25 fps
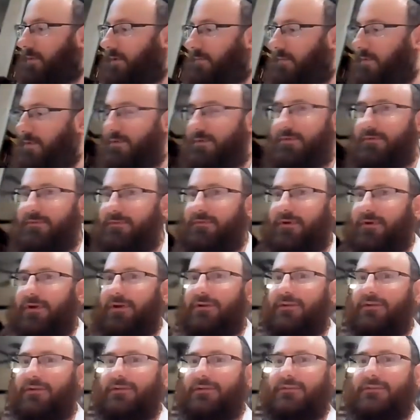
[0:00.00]
you'll be able to
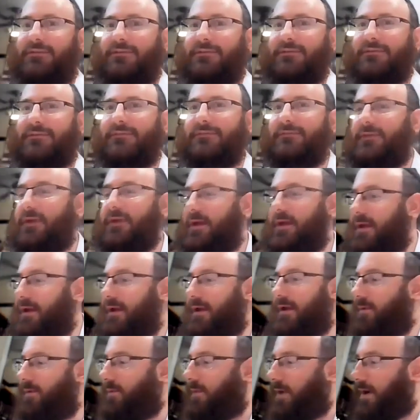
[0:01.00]
find it.
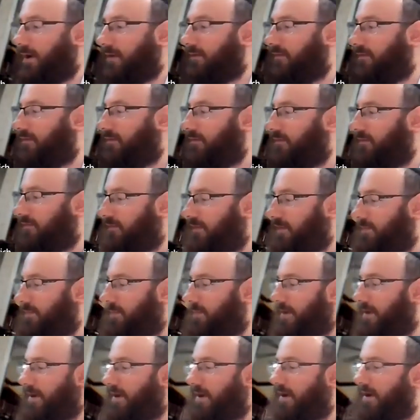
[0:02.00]
Right.
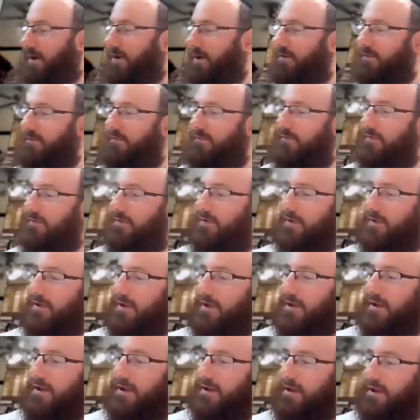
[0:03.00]
See, because
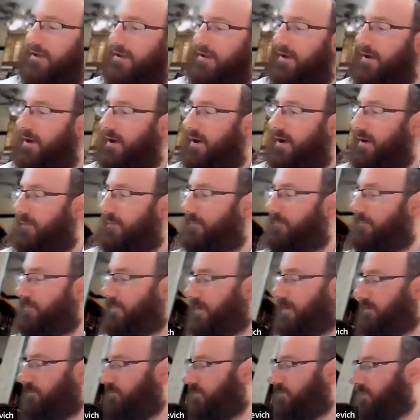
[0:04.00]

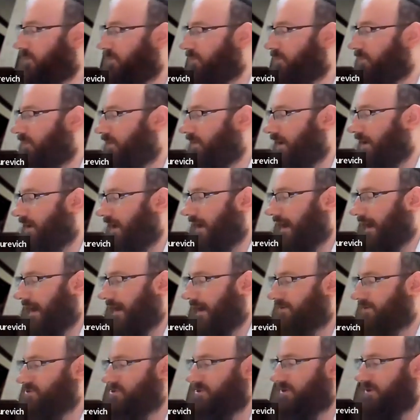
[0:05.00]
um, if you look
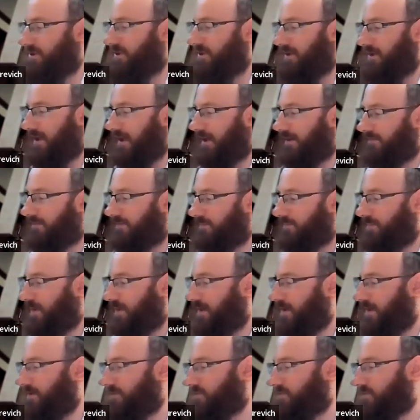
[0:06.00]
actually at the